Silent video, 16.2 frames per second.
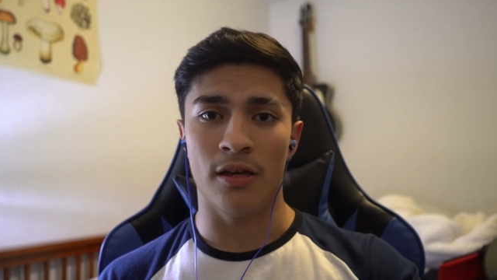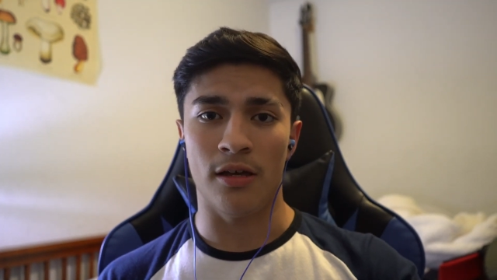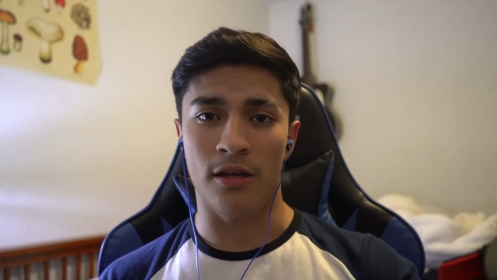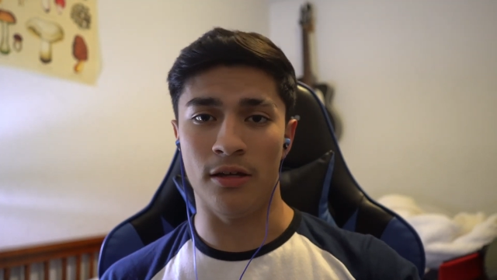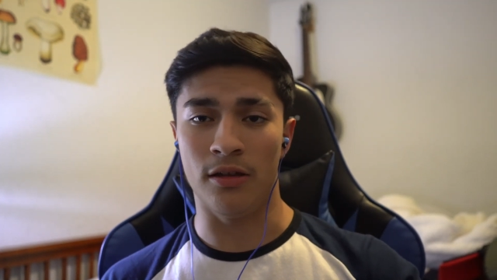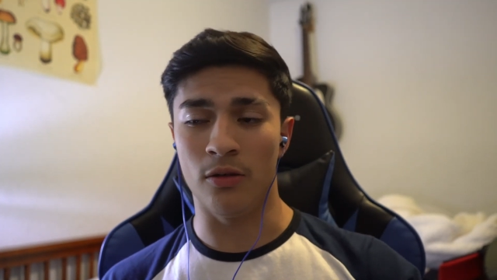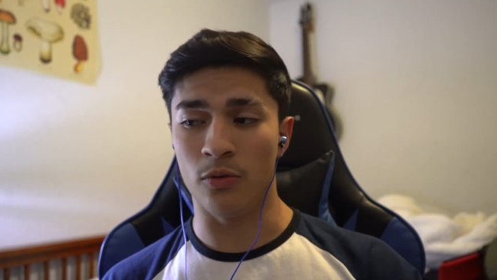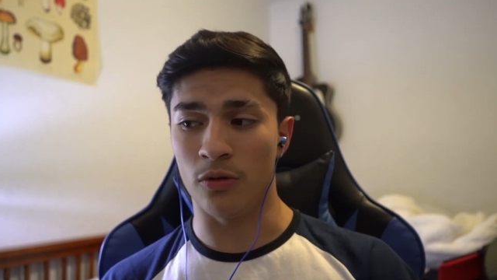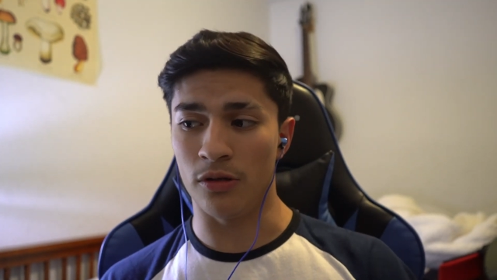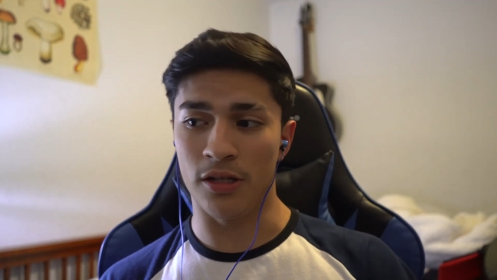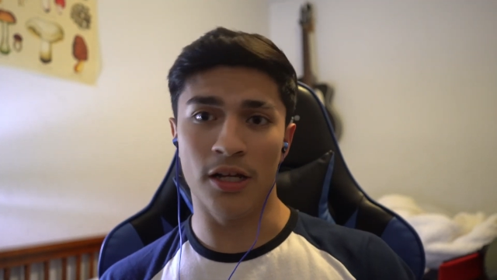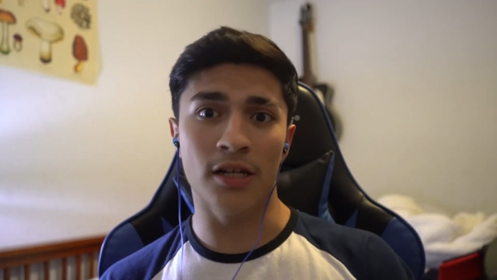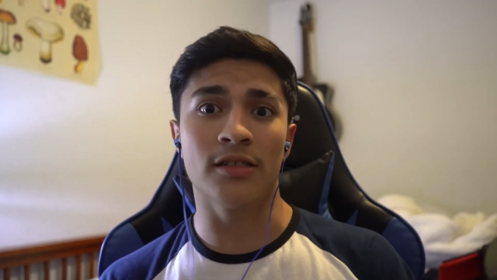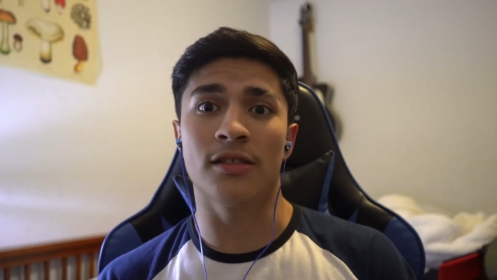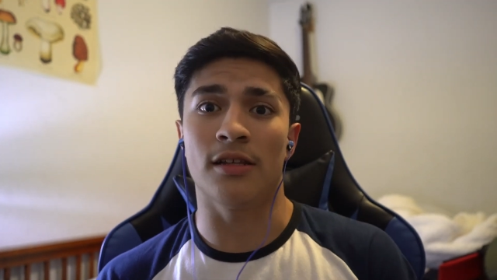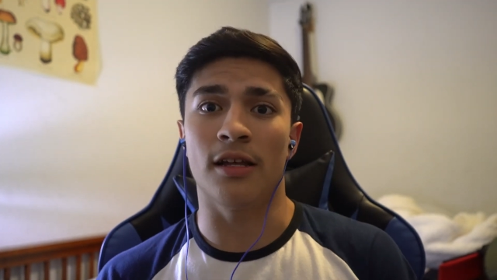in the world,
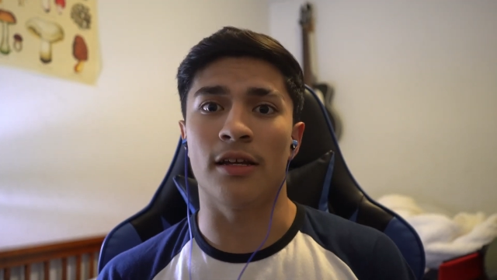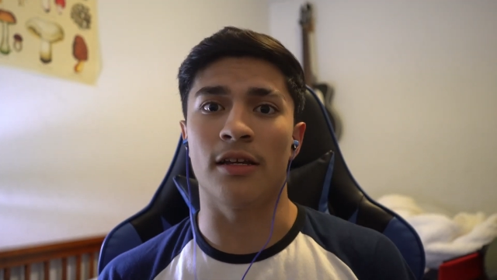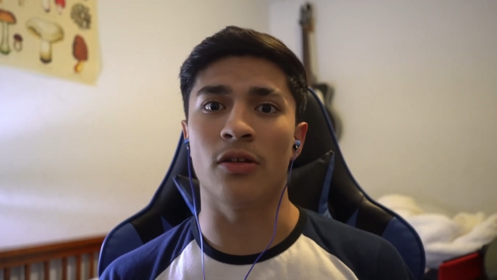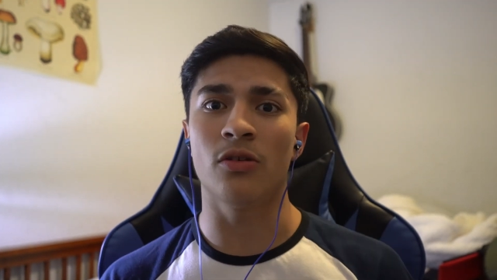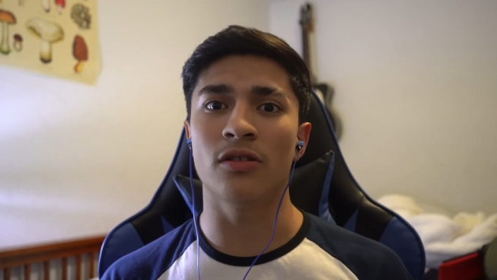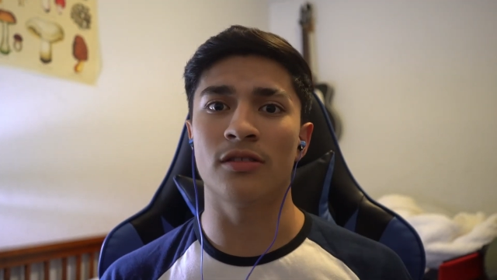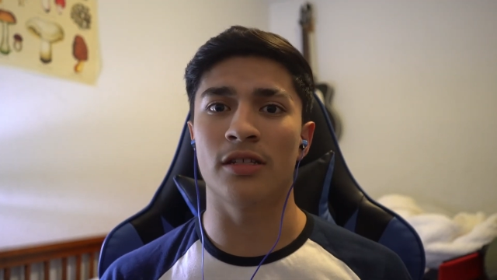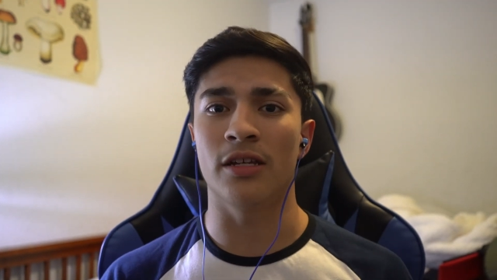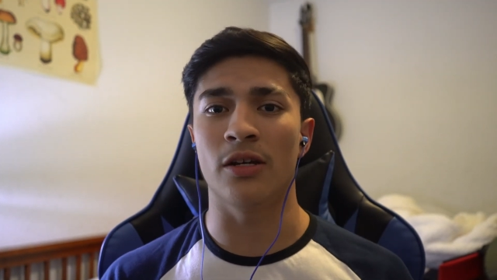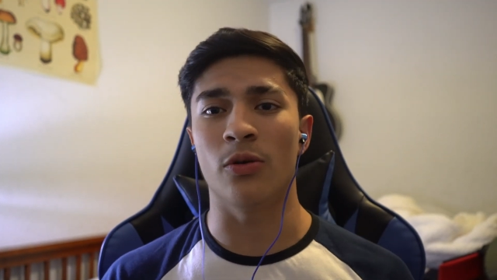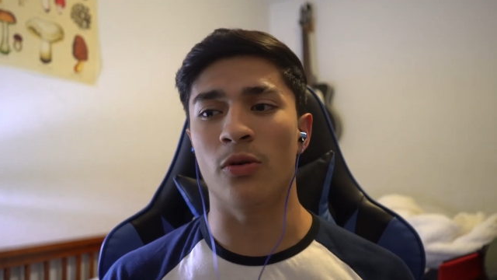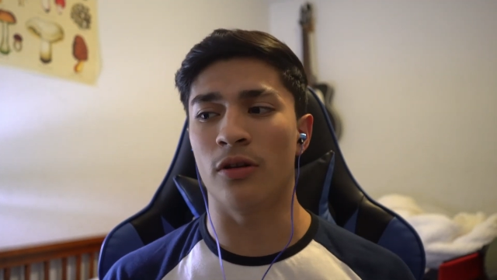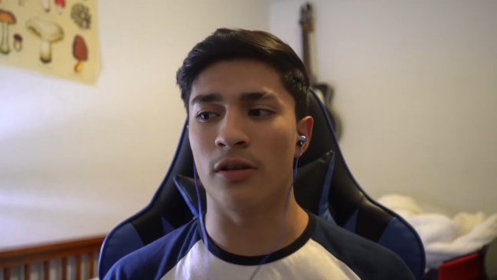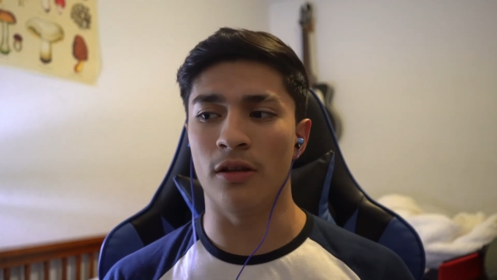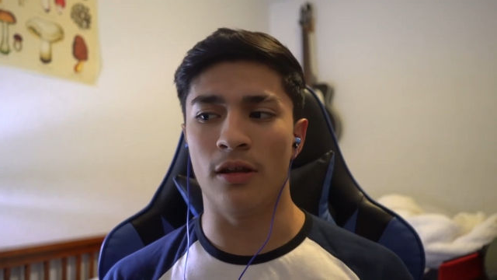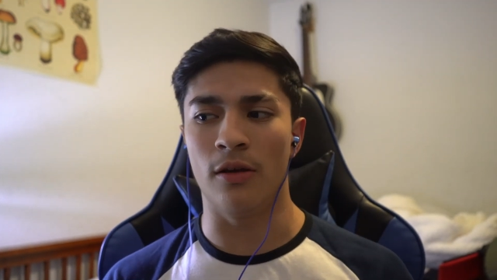yes, like you can say, oh,
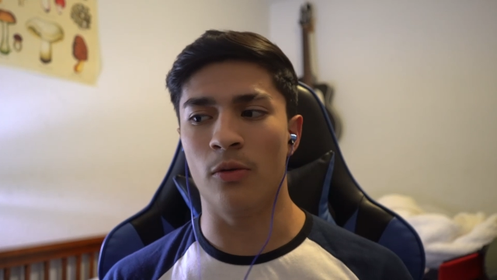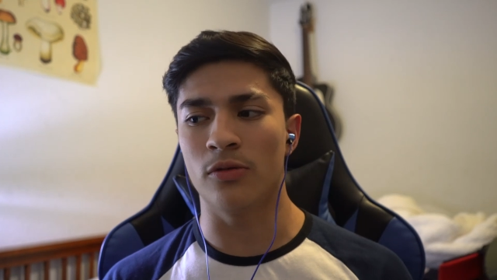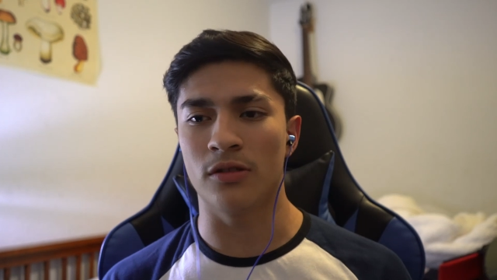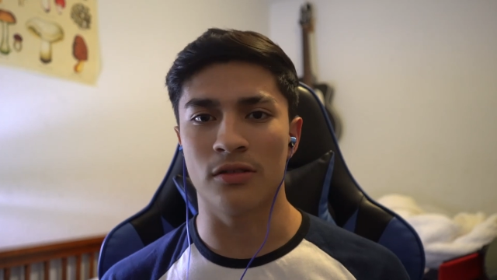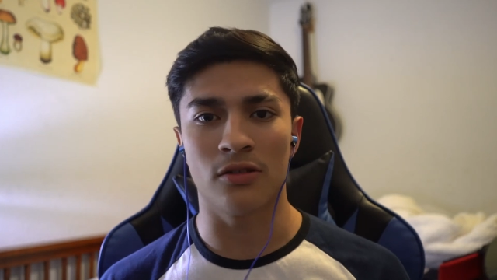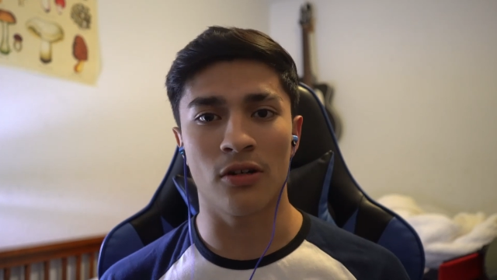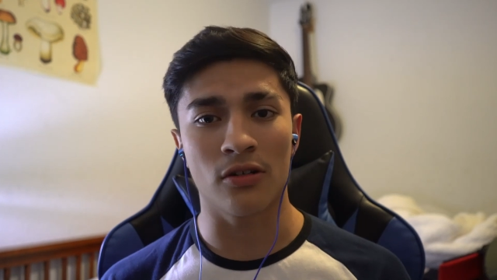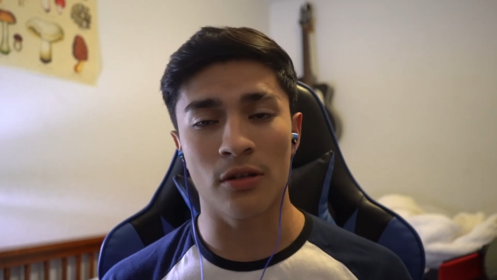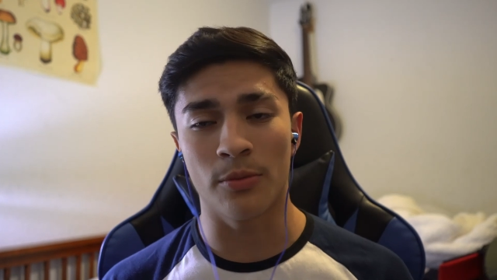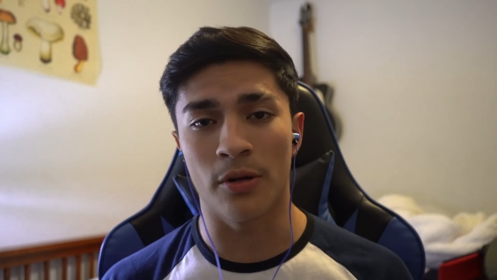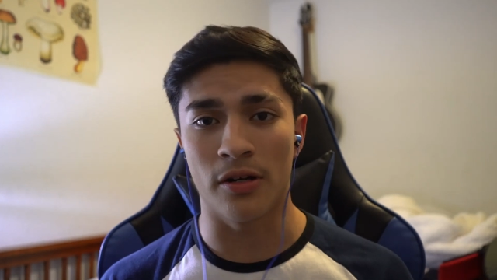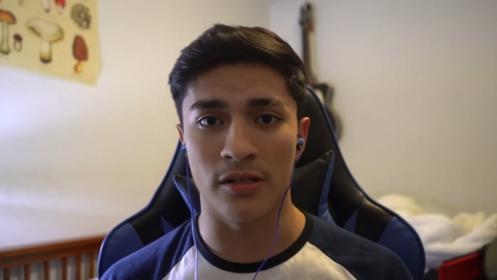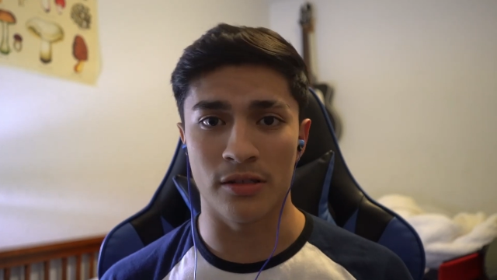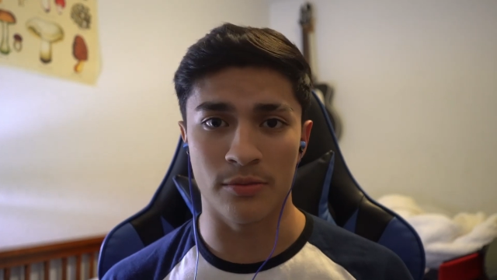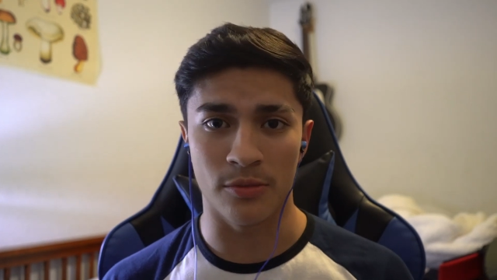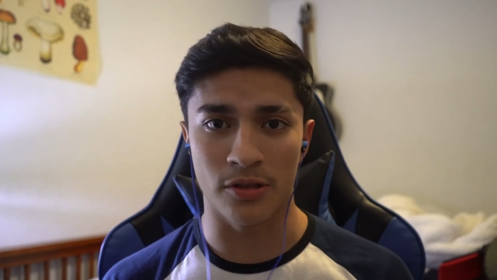it wasn't talked about
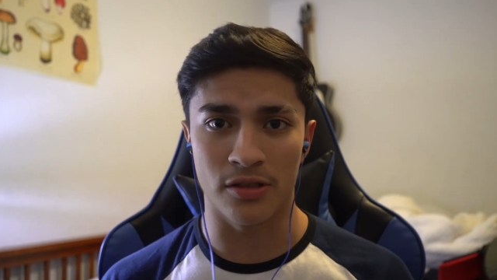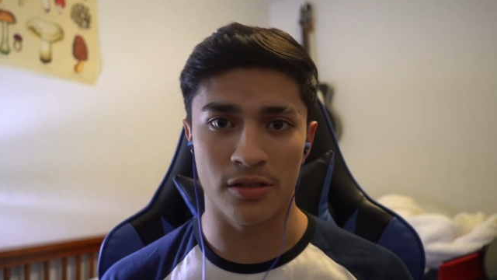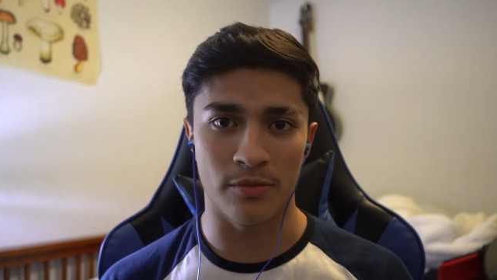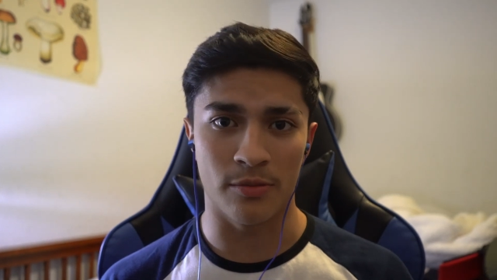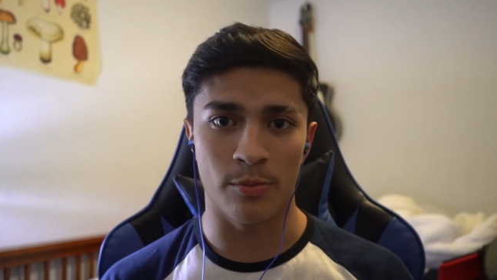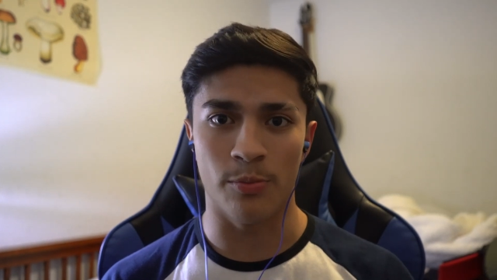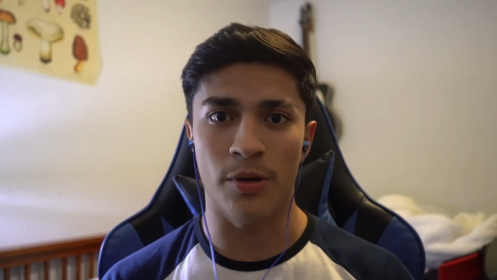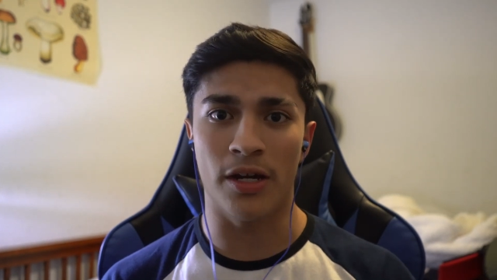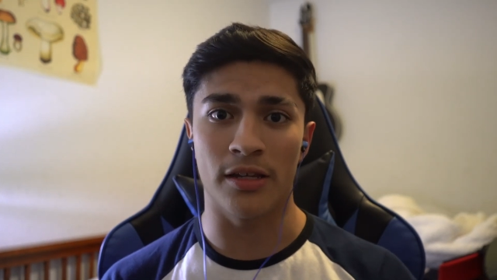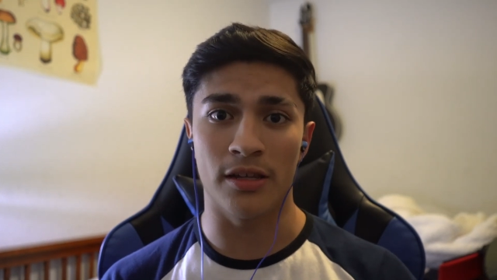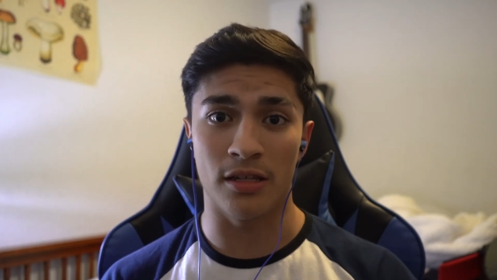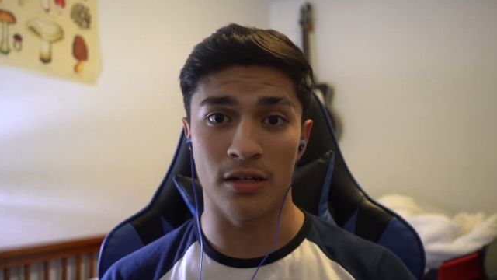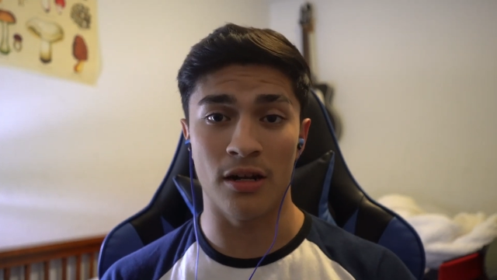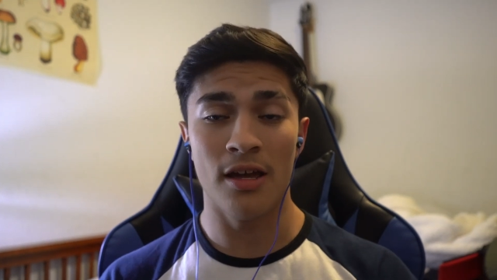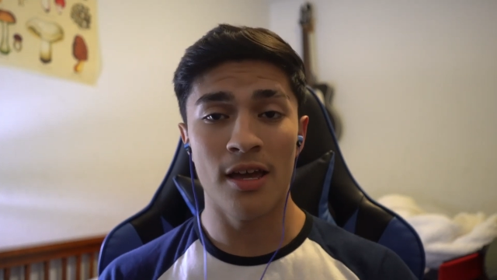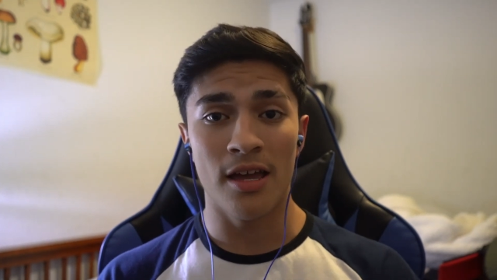as much back
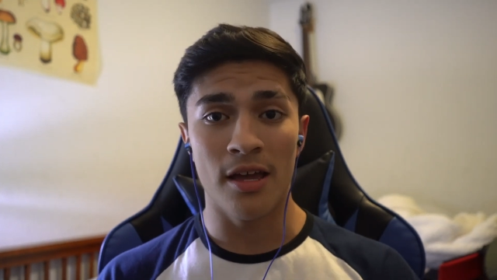then,